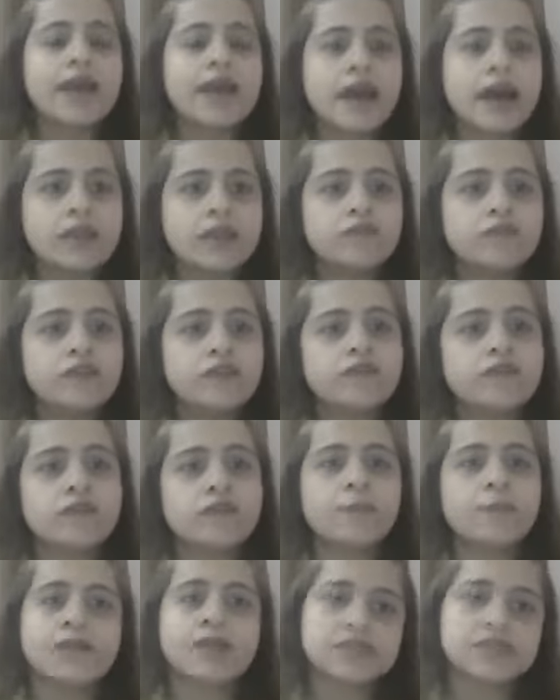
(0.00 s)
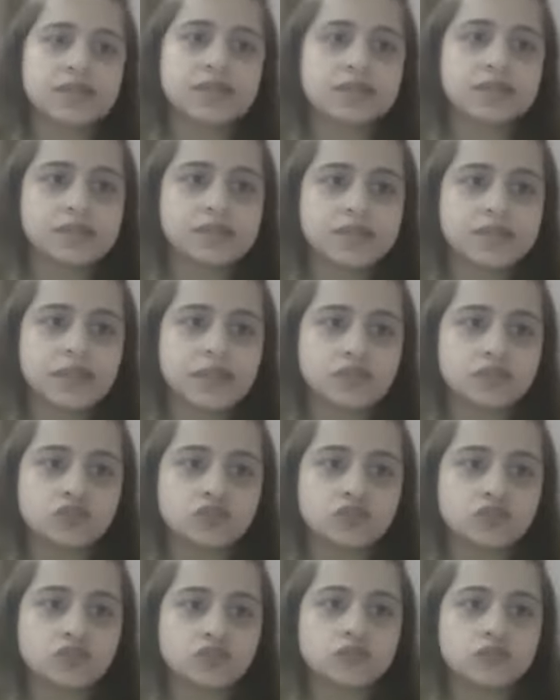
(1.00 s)
and fit for pets and they sell it to
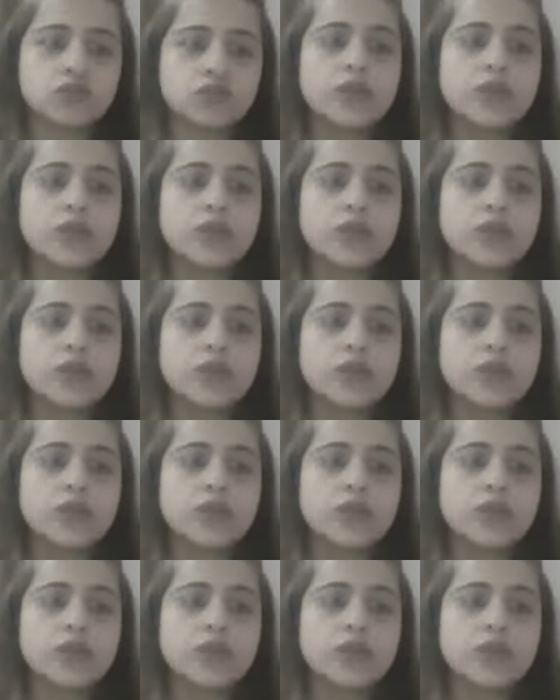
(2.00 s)
you